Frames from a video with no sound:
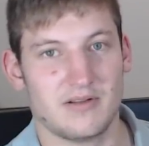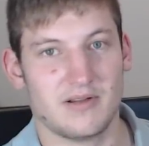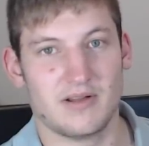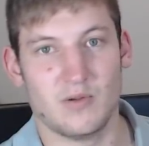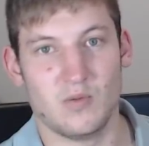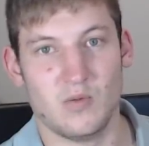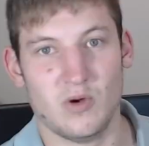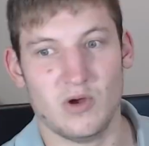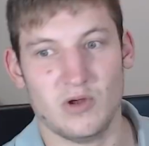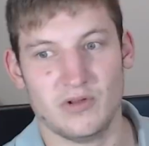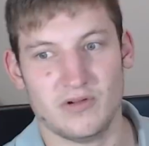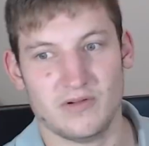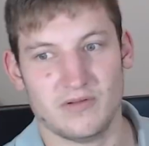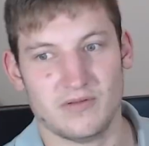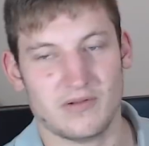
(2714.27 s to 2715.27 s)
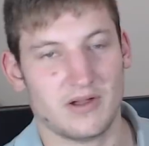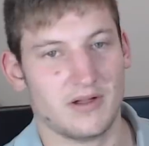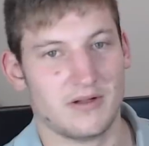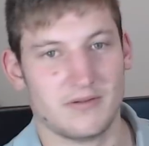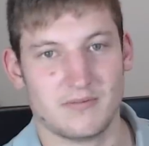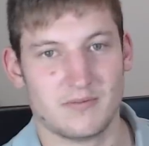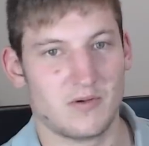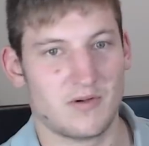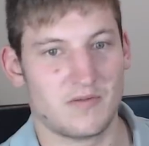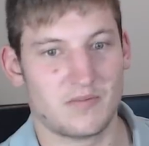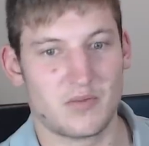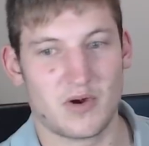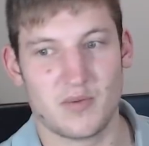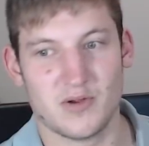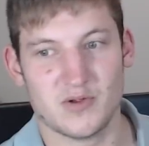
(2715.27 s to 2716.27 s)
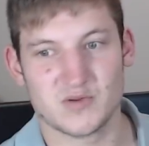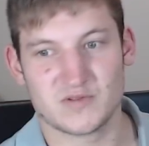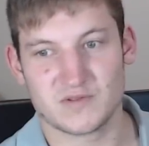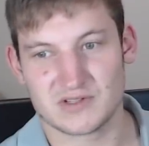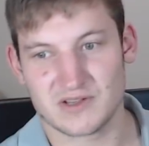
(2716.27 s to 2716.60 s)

a world of problems for